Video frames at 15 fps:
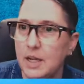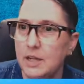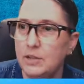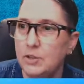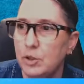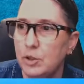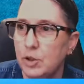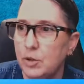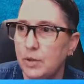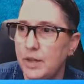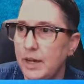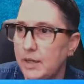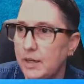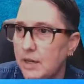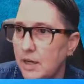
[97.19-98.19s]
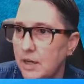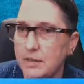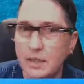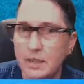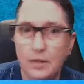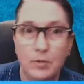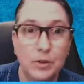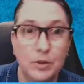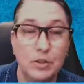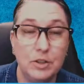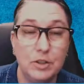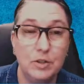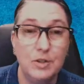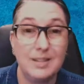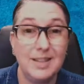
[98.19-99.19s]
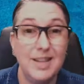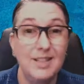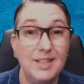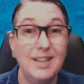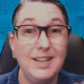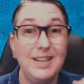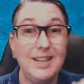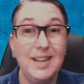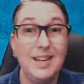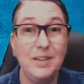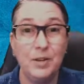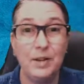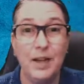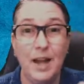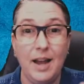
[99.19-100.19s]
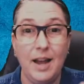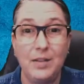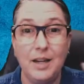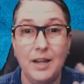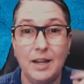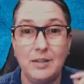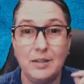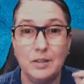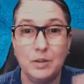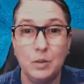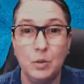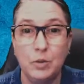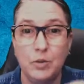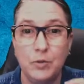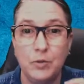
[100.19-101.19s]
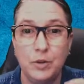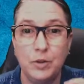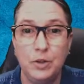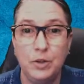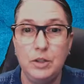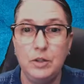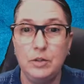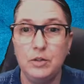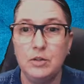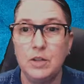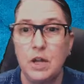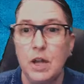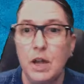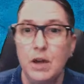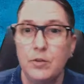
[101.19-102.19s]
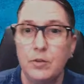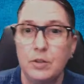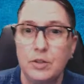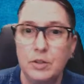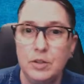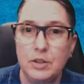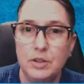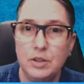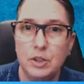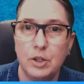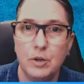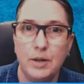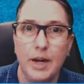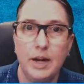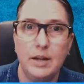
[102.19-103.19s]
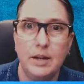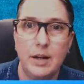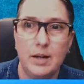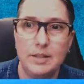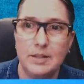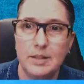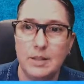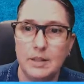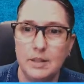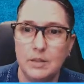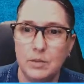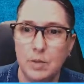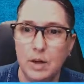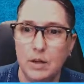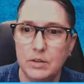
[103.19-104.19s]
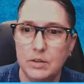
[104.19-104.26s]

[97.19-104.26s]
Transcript: to create content for your students, and then even having it as a tool for you to use for students to create content as well.